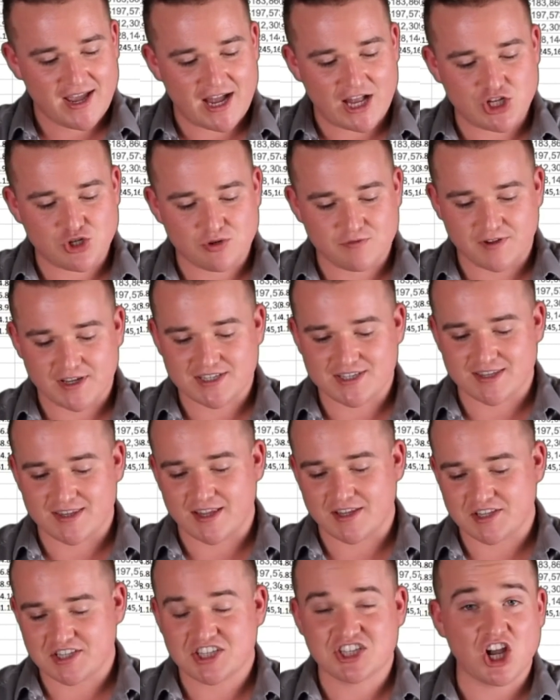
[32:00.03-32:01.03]
Had you invested in
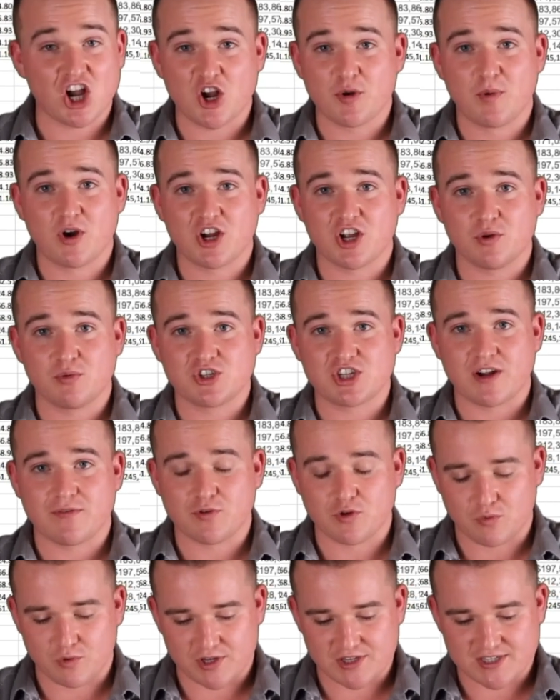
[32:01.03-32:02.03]
that stock market, which
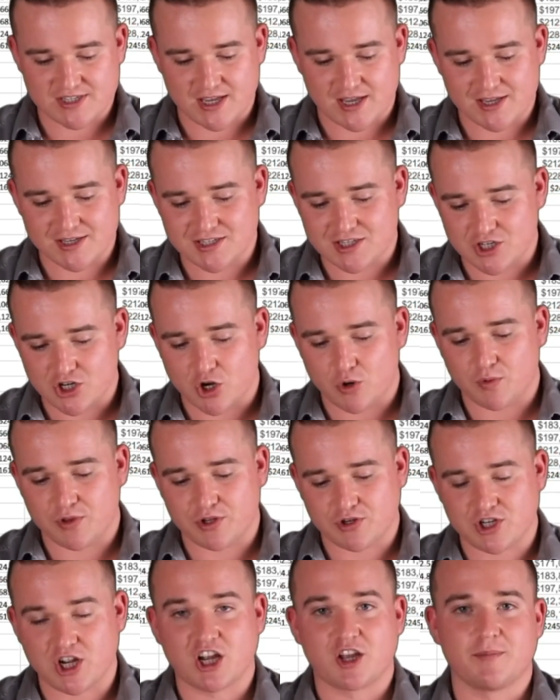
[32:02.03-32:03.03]
everyone says, you know, when
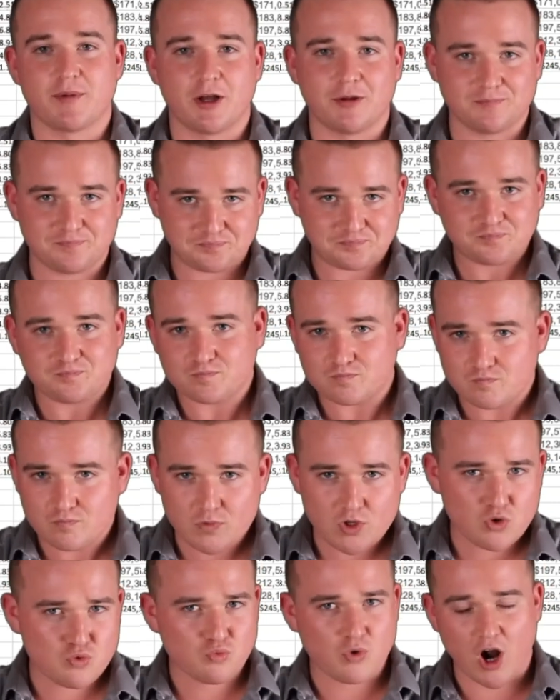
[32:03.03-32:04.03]
they're talking about
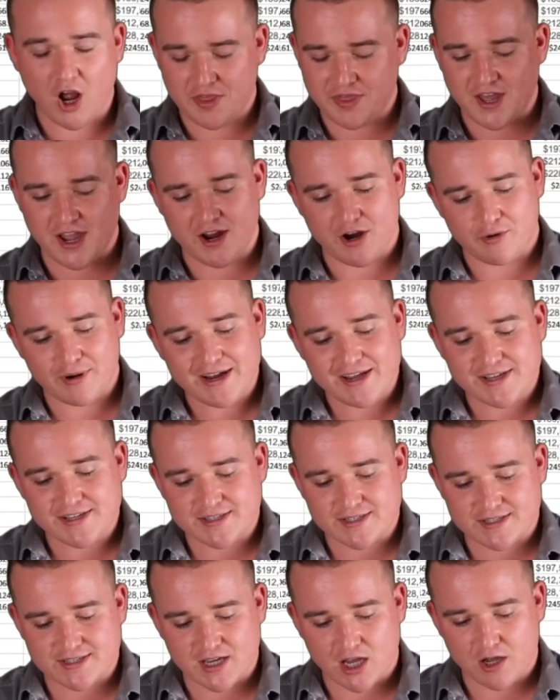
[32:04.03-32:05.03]
Roth I R As
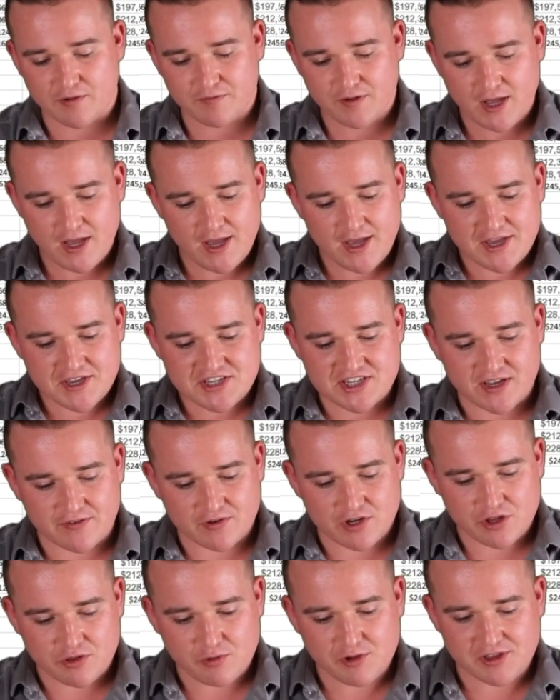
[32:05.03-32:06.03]
and stuff,
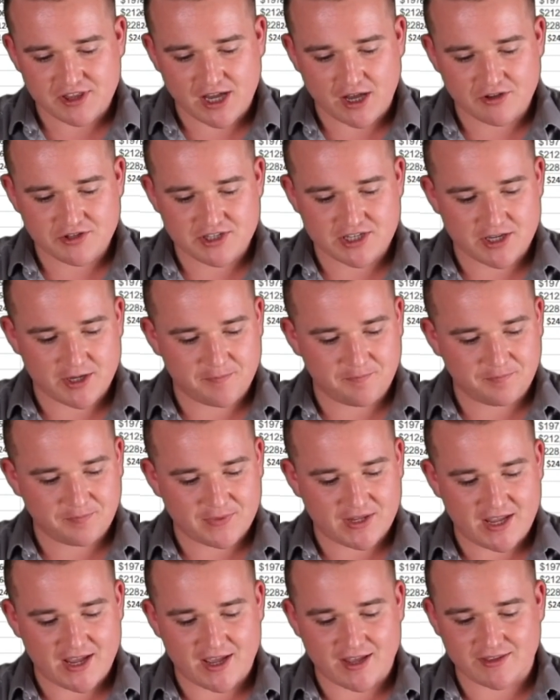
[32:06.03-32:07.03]
seventy-three thousand dollars,
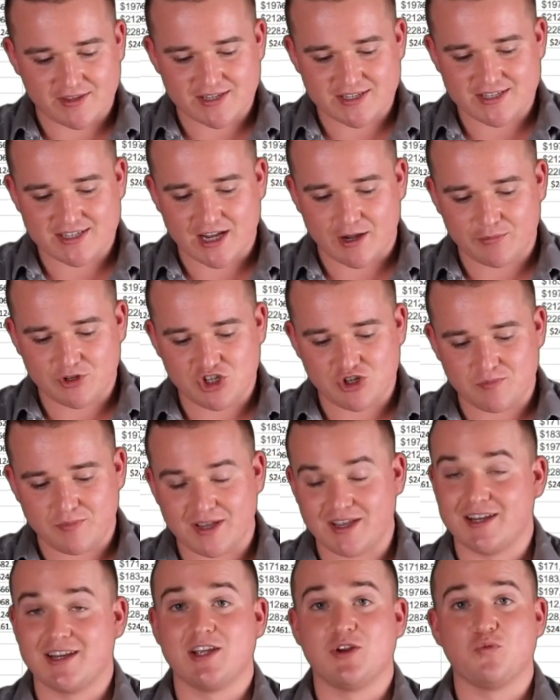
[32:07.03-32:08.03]
and this is how much you
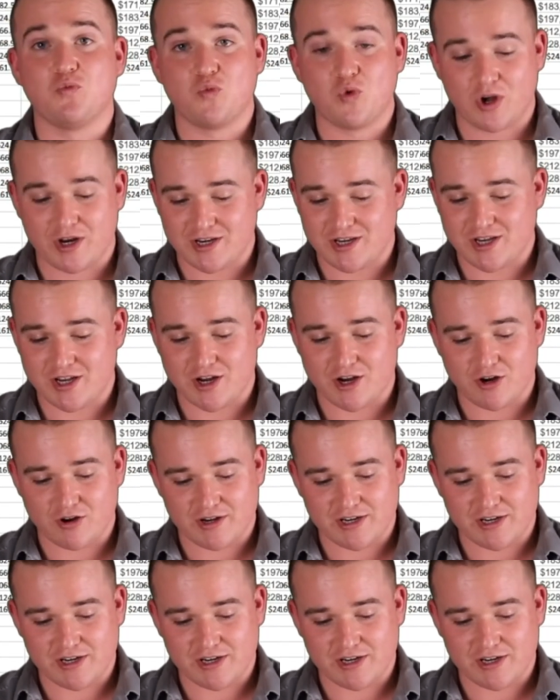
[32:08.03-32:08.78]
made in one year.